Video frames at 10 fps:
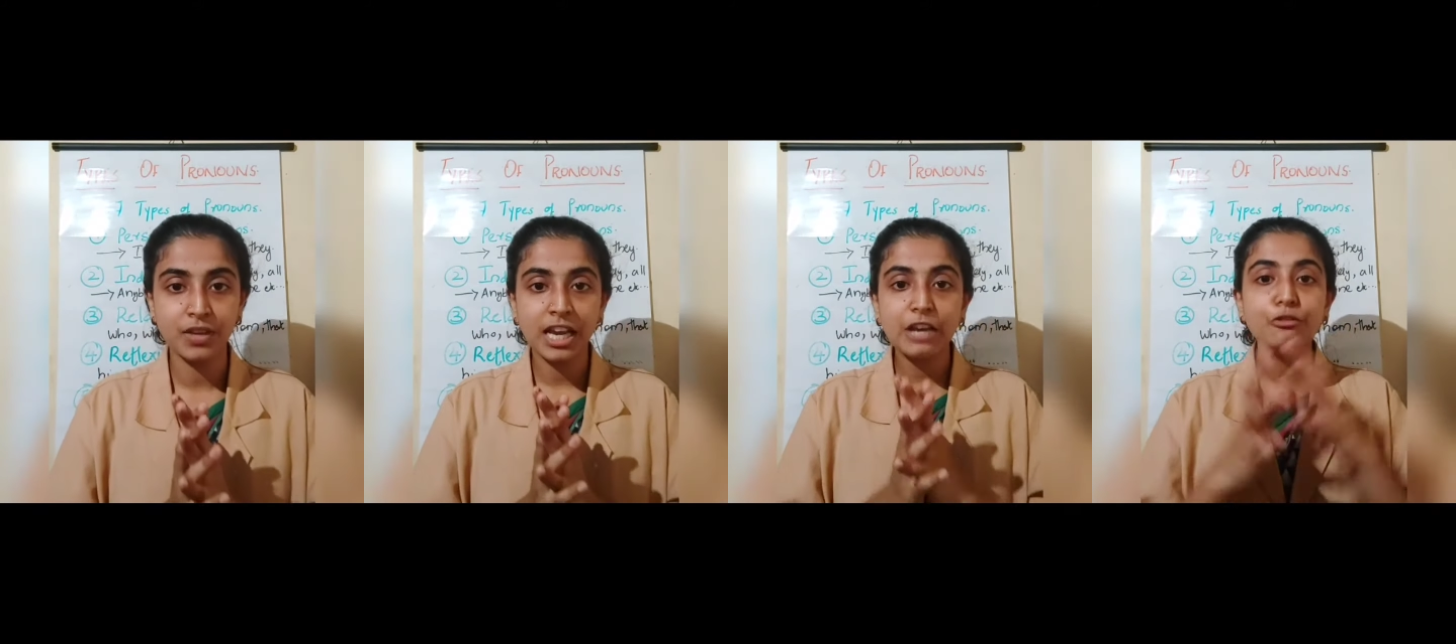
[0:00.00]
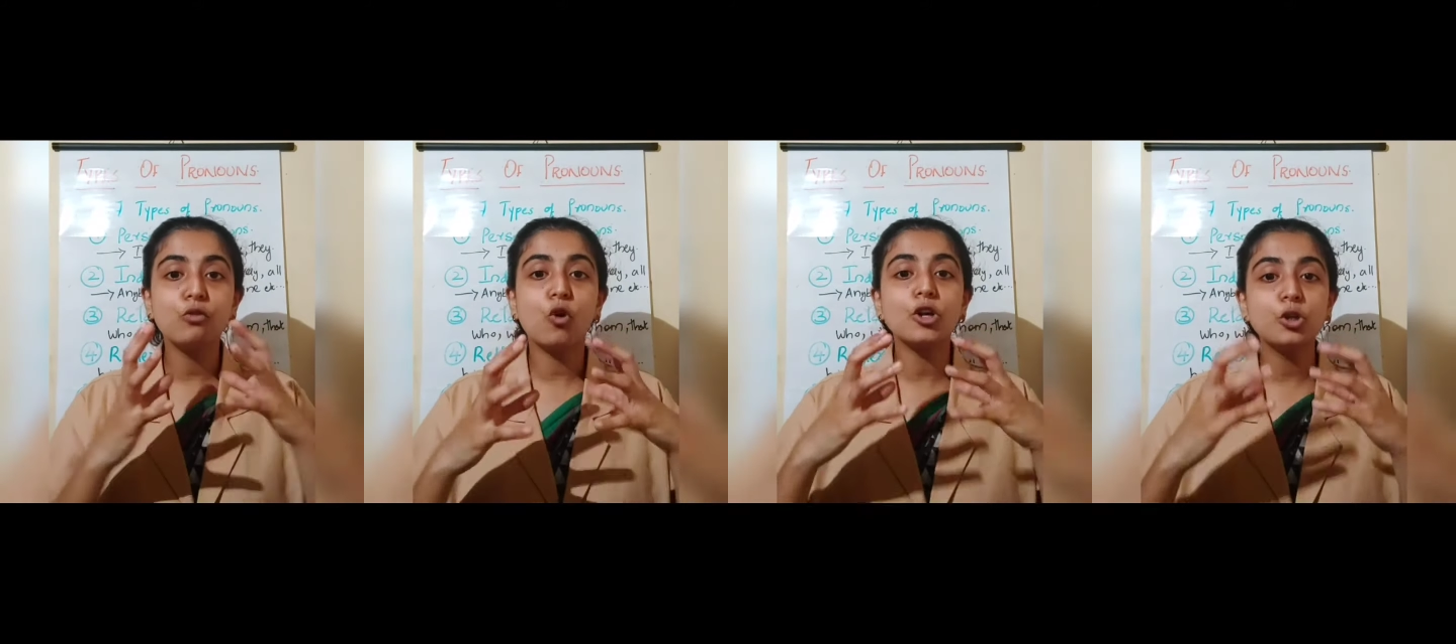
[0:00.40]
If you
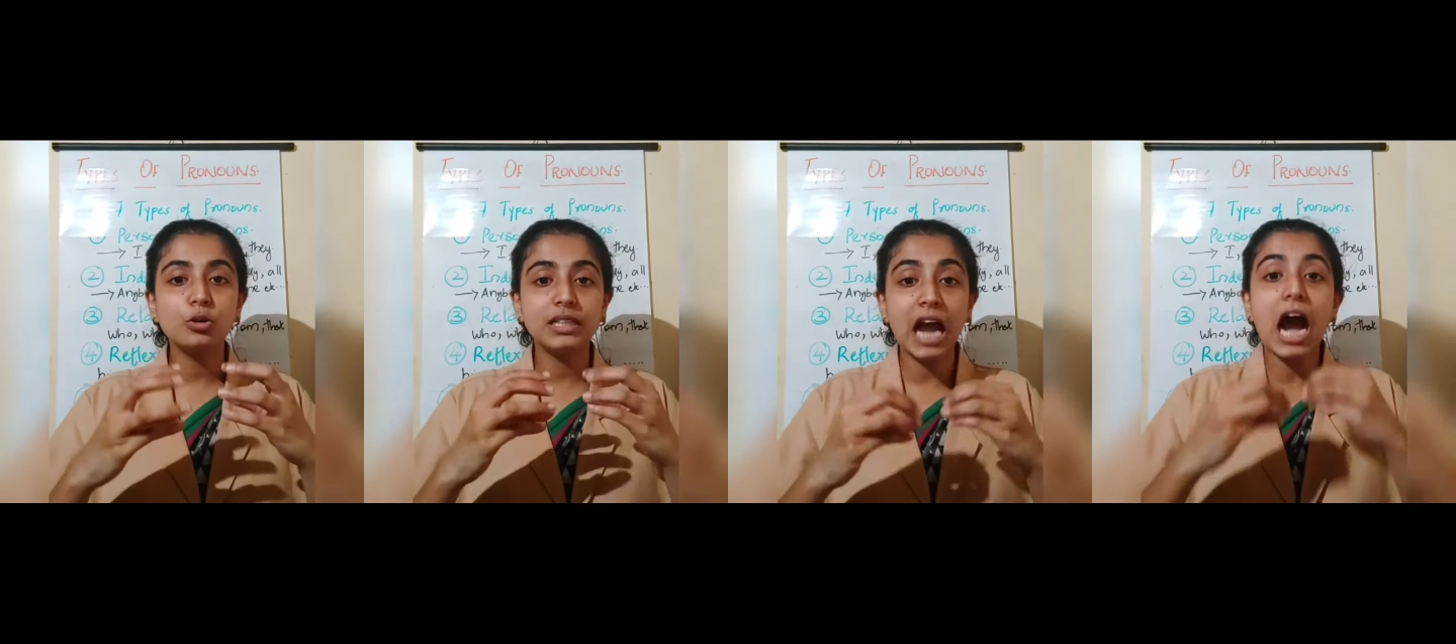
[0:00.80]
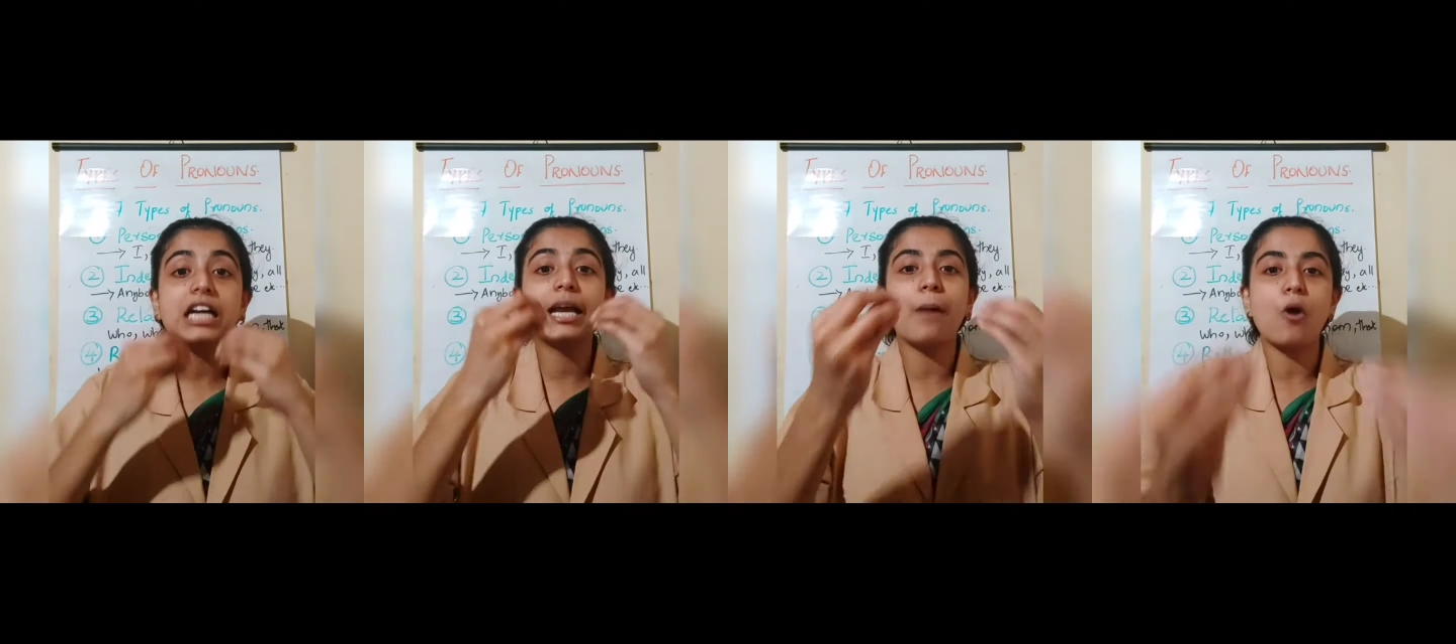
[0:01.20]
want to
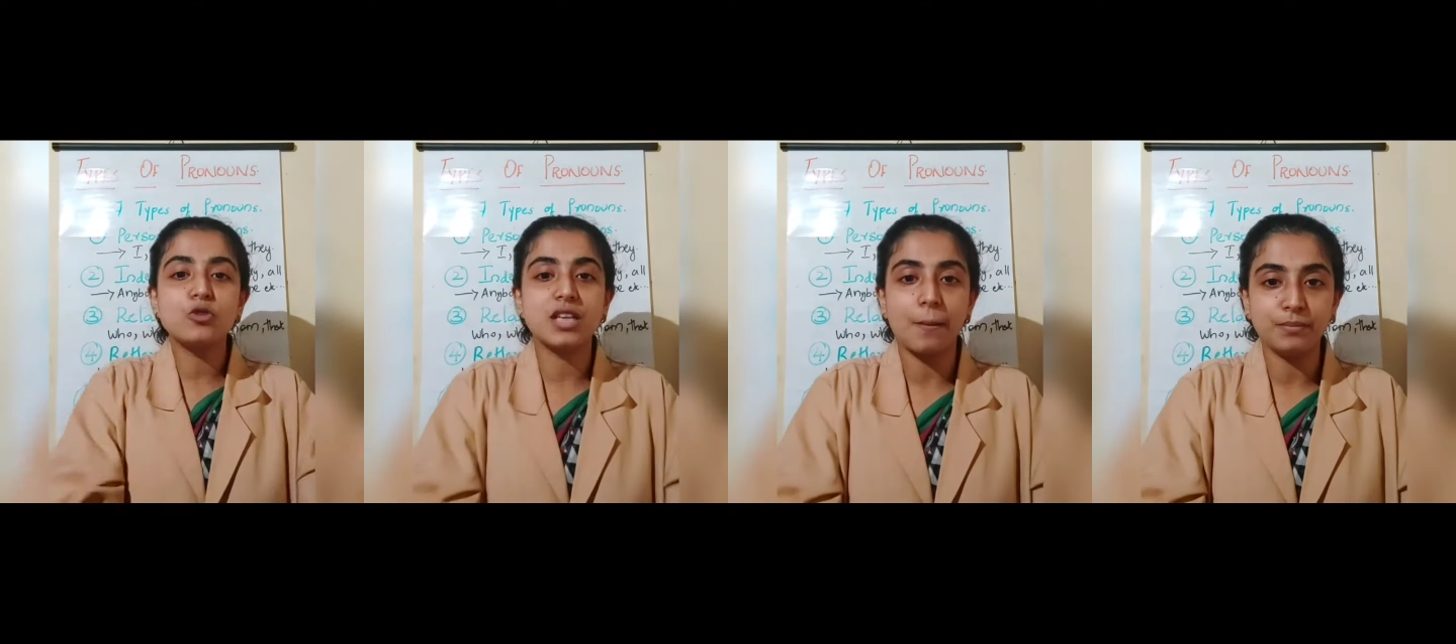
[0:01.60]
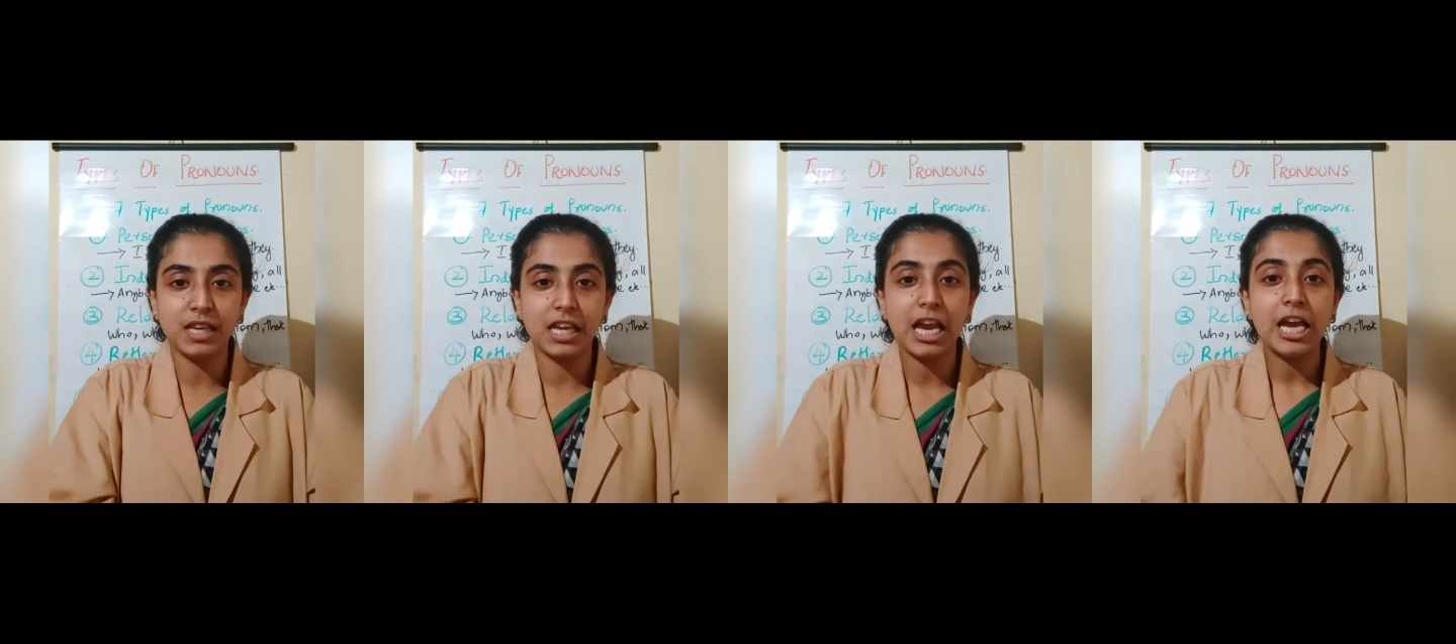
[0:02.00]
talk about
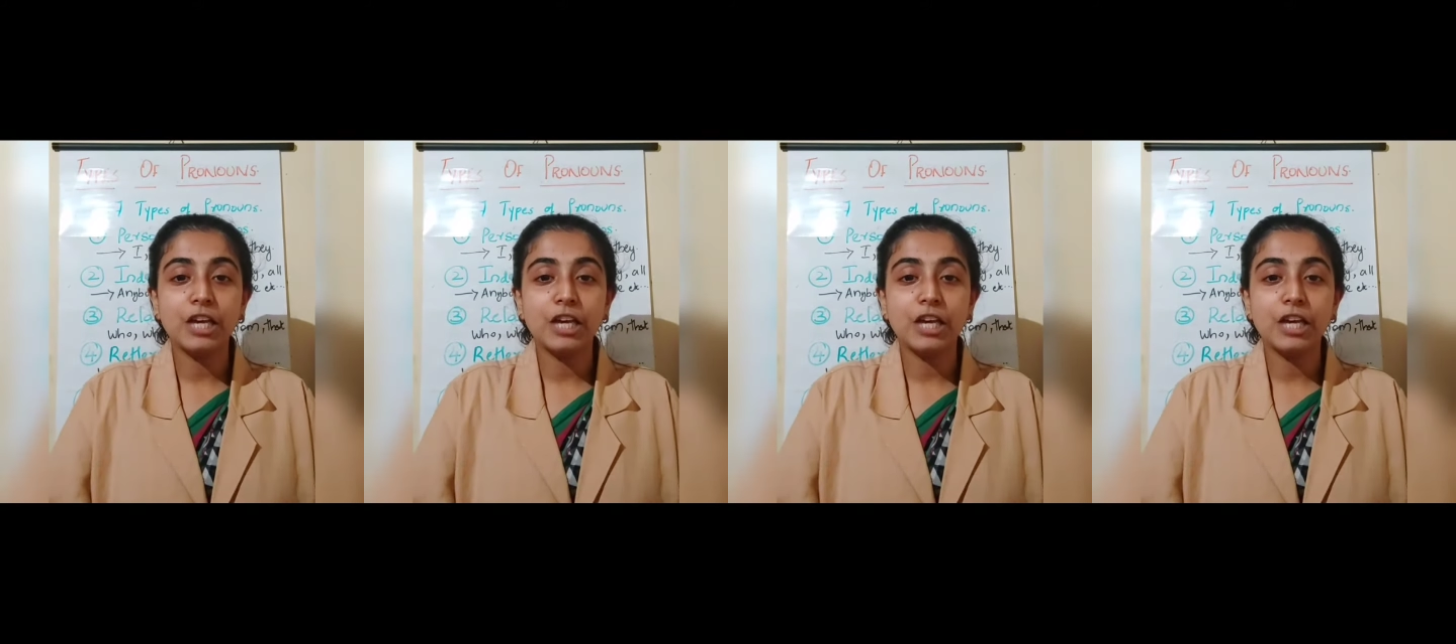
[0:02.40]
something,